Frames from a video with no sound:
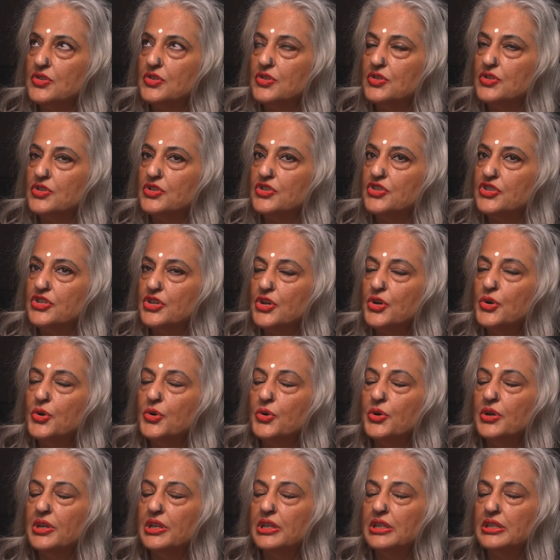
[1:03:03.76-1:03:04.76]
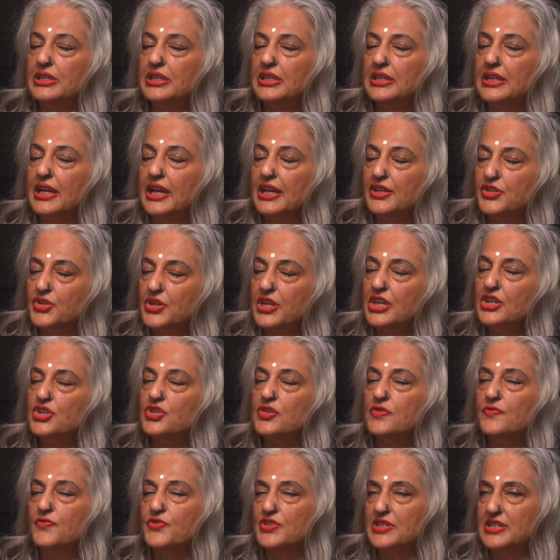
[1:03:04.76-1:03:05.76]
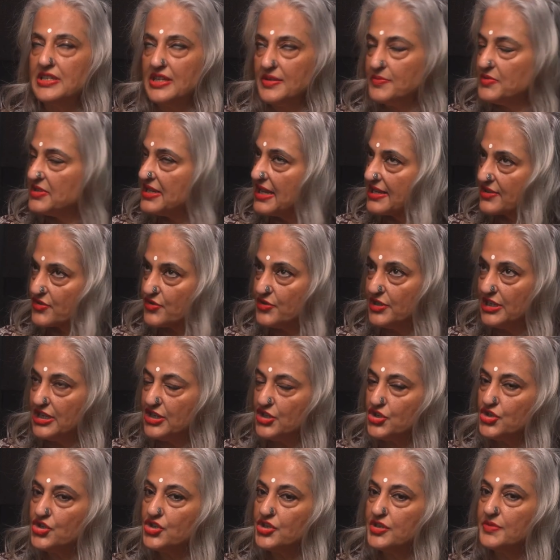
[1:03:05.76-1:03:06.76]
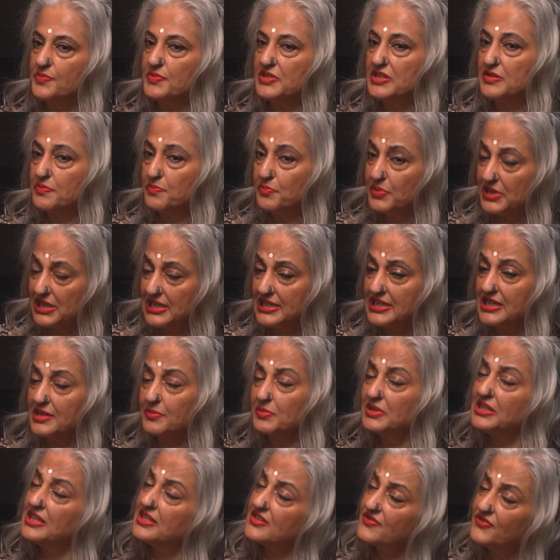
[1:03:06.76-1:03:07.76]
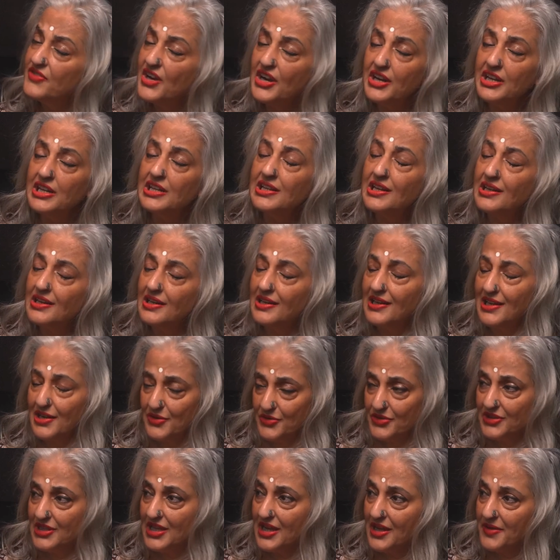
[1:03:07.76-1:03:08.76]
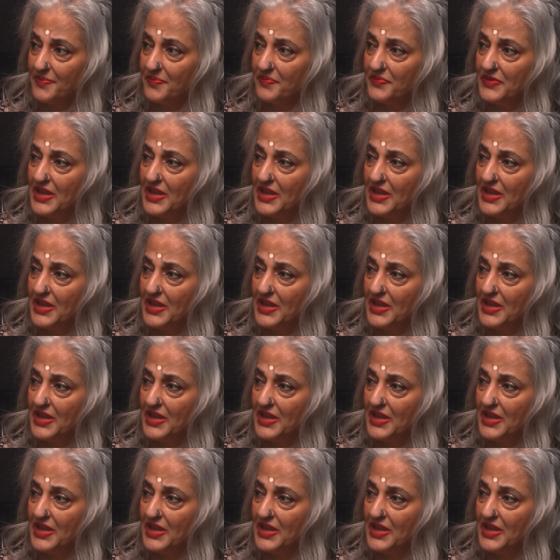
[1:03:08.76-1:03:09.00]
So the education for same-sex relationships is building, but there's very little out there.